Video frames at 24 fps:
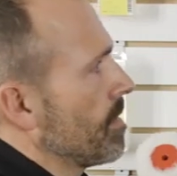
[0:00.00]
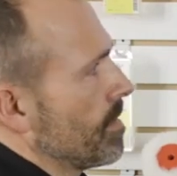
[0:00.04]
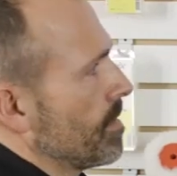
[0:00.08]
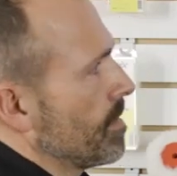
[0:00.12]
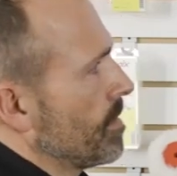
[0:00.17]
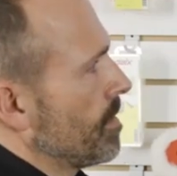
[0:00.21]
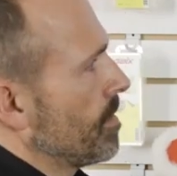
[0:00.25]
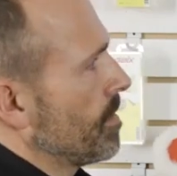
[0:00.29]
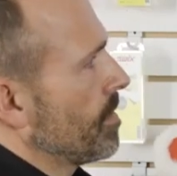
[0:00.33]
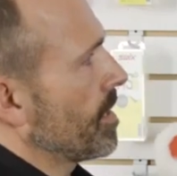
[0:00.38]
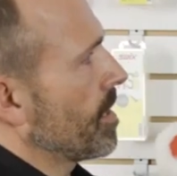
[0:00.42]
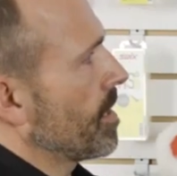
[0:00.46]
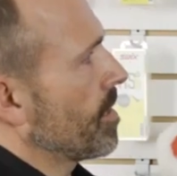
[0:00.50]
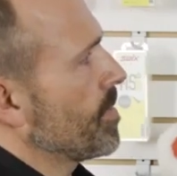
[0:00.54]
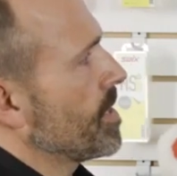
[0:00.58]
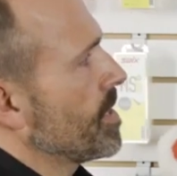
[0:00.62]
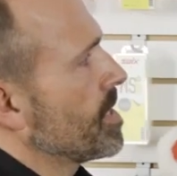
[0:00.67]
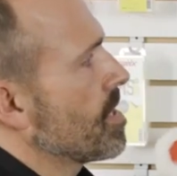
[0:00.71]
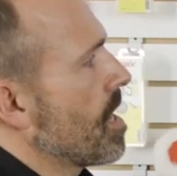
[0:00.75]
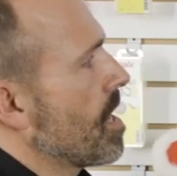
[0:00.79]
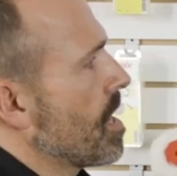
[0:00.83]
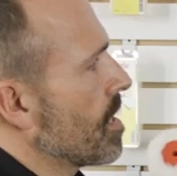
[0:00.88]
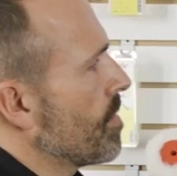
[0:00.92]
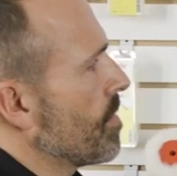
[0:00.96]
You'll hear me
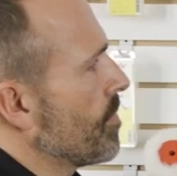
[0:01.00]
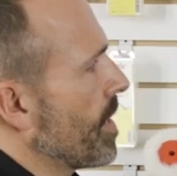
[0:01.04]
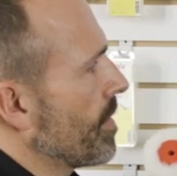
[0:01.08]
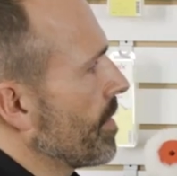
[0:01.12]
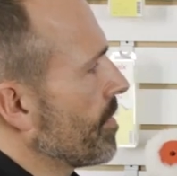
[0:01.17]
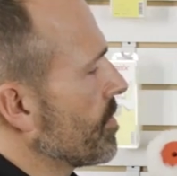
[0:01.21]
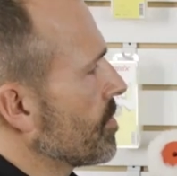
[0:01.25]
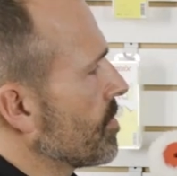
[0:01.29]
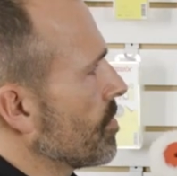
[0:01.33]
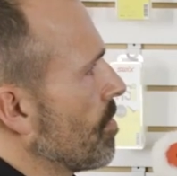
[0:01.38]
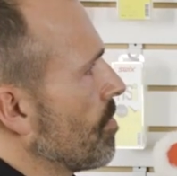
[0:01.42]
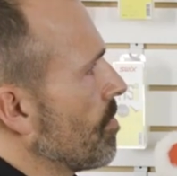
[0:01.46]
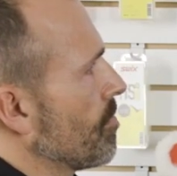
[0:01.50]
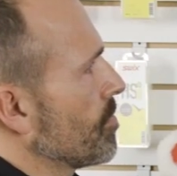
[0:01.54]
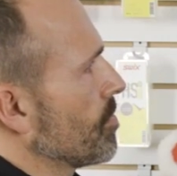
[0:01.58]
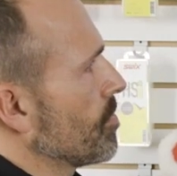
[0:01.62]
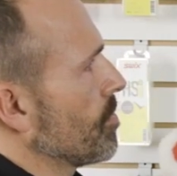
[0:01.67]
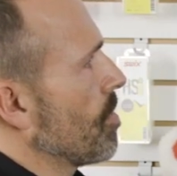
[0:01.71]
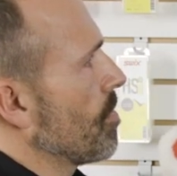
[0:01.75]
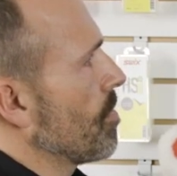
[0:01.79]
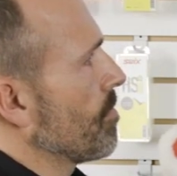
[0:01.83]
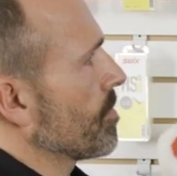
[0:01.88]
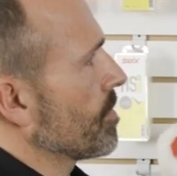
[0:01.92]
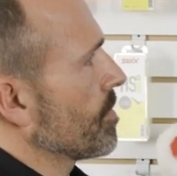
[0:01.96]
talk about this over
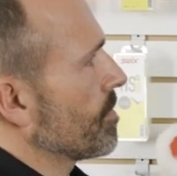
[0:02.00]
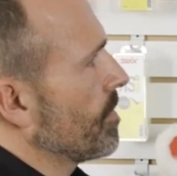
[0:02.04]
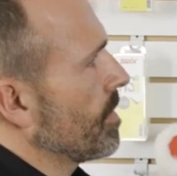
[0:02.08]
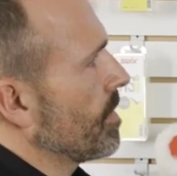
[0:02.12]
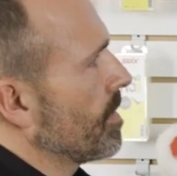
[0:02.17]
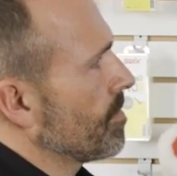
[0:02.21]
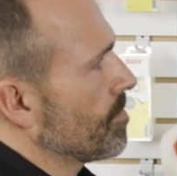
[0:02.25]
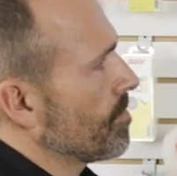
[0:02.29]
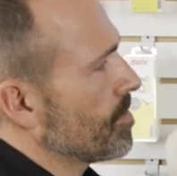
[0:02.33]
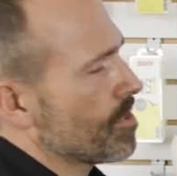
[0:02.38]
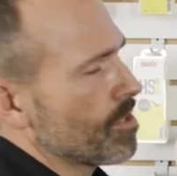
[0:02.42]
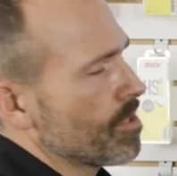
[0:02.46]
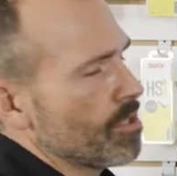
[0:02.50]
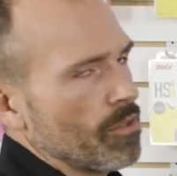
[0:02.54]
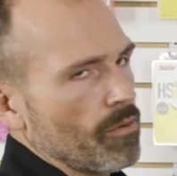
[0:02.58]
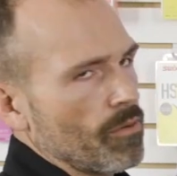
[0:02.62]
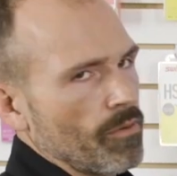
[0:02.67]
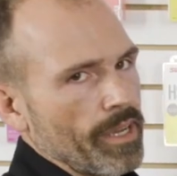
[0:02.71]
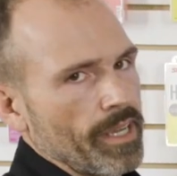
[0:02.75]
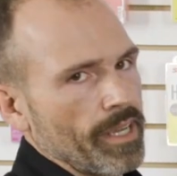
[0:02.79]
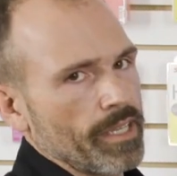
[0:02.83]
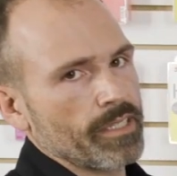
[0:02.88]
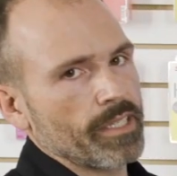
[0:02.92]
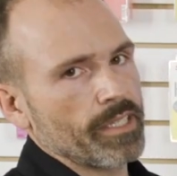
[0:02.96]
and over. There's two
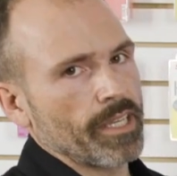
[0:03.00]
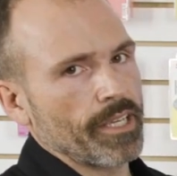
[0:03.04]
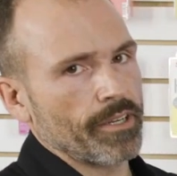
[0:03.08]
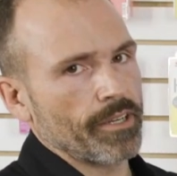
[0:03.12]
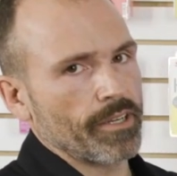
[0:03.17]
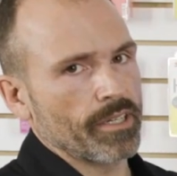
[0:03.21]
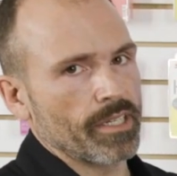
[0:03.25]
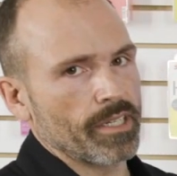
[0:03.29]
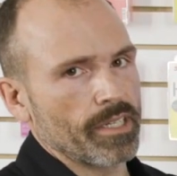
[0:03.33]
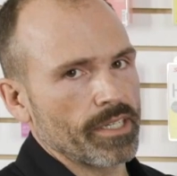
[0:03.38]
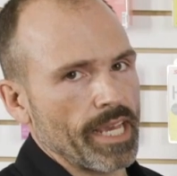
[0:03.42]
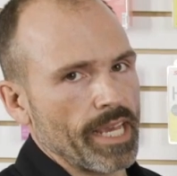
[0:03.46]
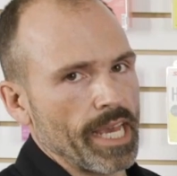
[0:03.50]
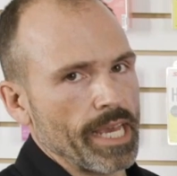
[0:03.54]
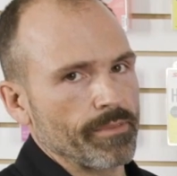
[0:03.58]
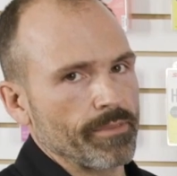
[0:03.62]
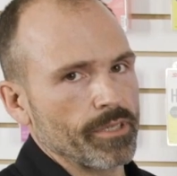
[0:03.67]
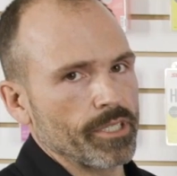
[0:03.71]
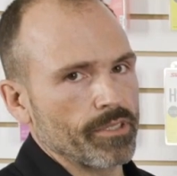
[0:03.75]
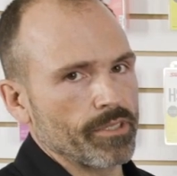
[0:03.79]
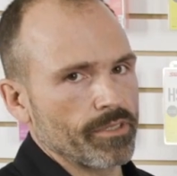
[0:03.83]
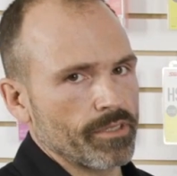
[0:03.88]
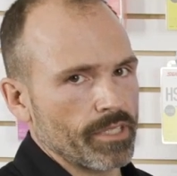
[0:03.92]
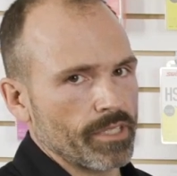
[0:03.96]
ways that you're going to
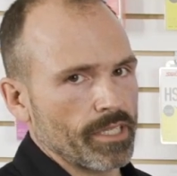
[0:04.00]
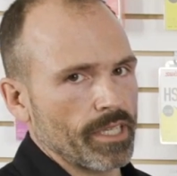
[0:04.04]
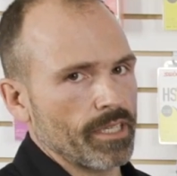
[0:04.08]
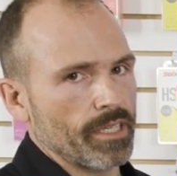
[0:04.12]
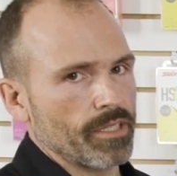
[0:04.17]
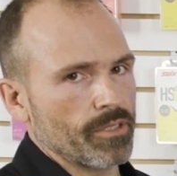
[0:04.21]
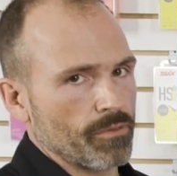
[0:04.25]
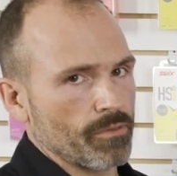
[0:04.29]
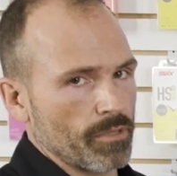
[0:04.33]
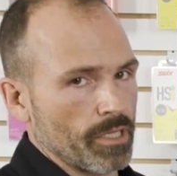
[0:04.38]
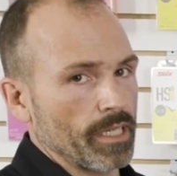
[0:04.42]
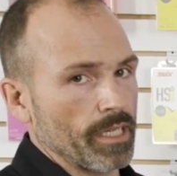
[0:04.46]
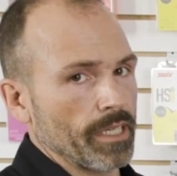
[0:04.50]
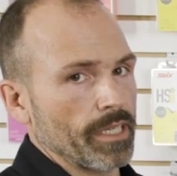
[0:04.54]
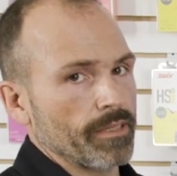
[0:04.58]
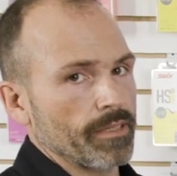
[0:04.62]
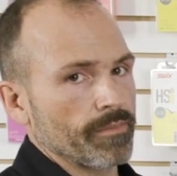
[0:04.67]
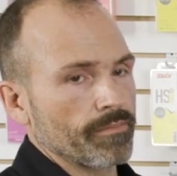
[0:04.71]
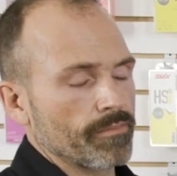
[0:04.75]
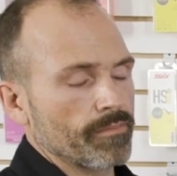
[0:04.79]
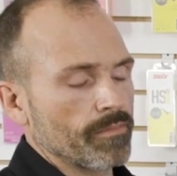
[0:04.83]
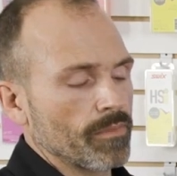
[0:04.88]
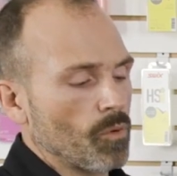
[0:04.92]
damage your skis, really.